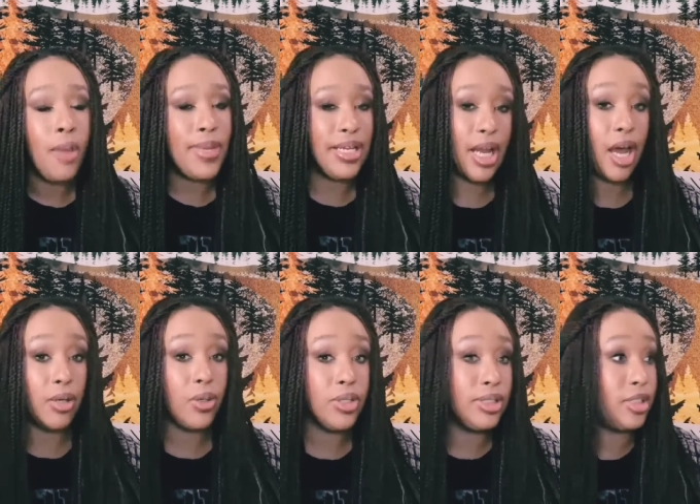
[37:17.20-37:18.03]

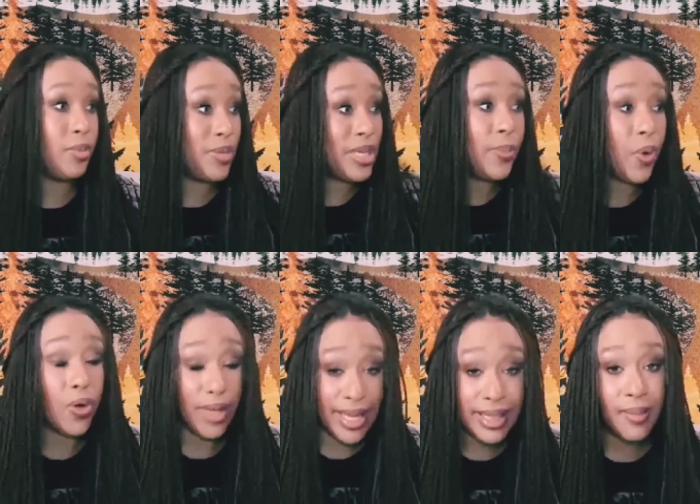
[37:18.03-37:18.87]
McDonald's to people
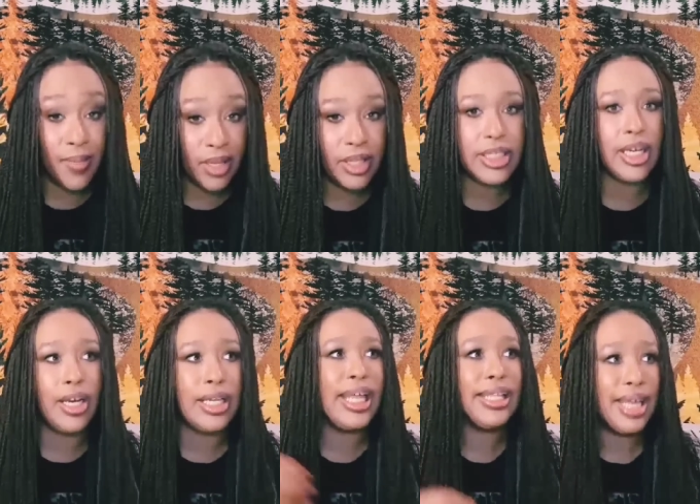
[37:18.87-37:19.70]
in the military,
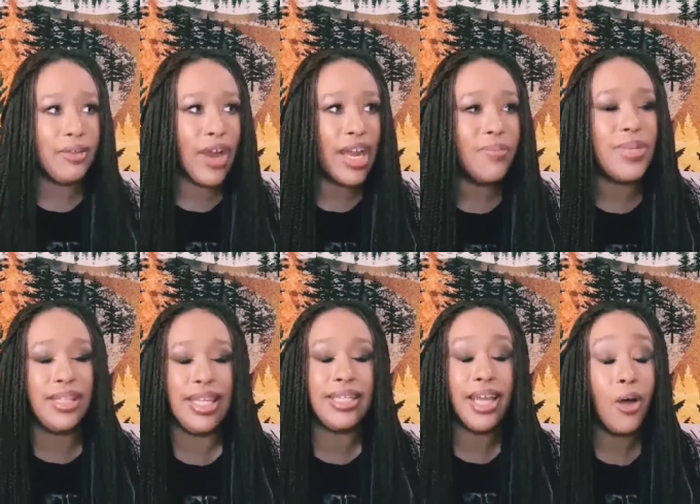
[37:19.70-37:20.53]
like they write me and
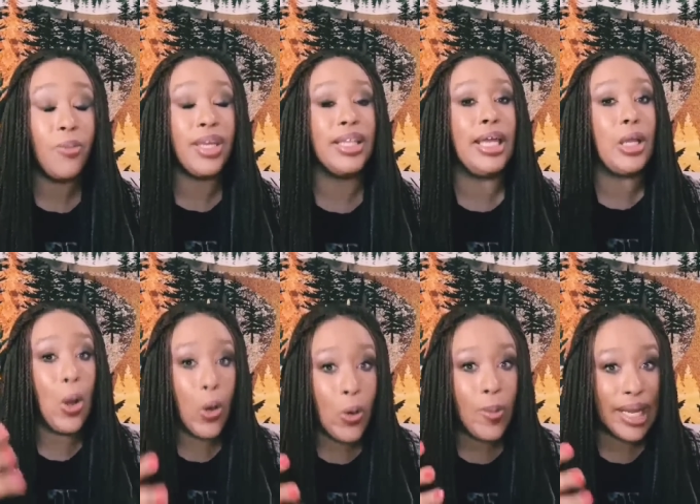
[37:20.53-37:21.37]
they tell me, like,
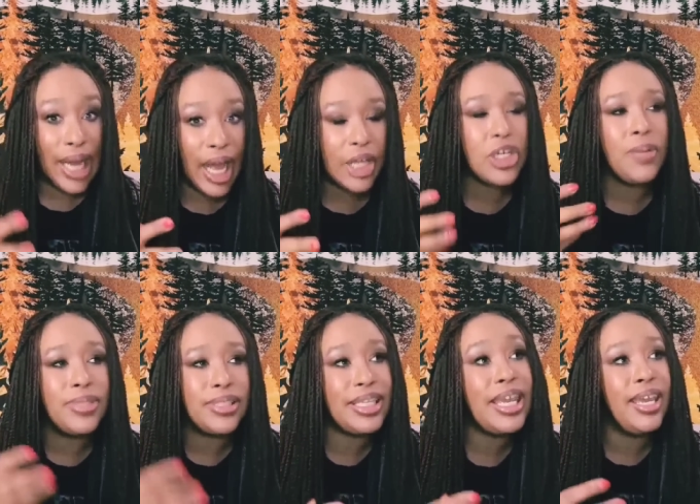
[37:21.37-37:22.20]
oh my gosh, I'm
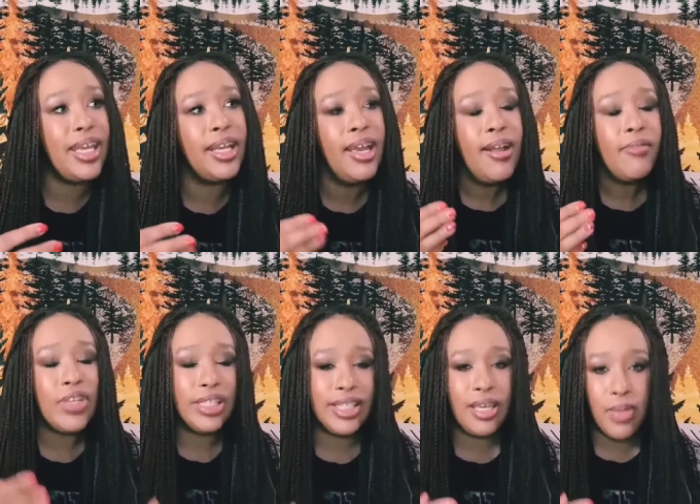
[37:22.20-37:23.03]
seeing
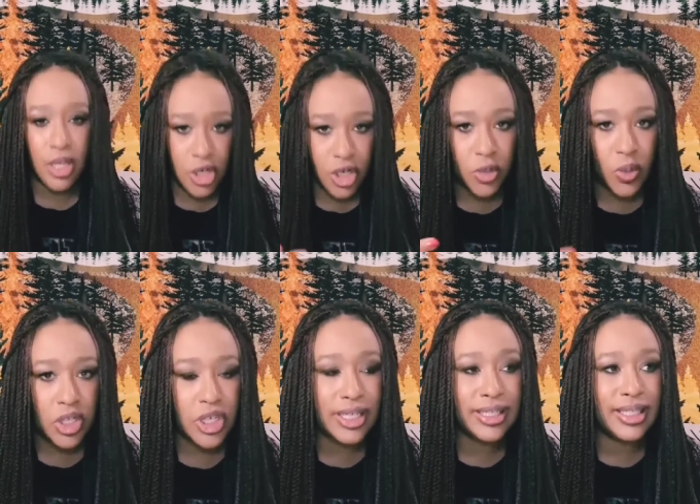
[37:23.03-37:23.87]
these same issues with
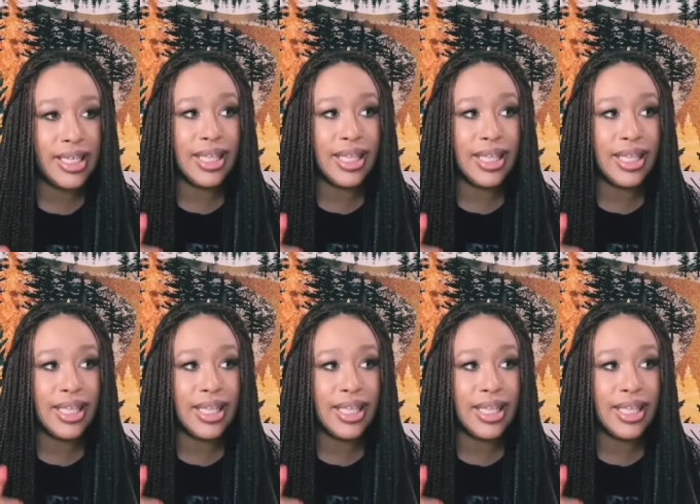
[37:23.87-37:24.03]
Gen Z.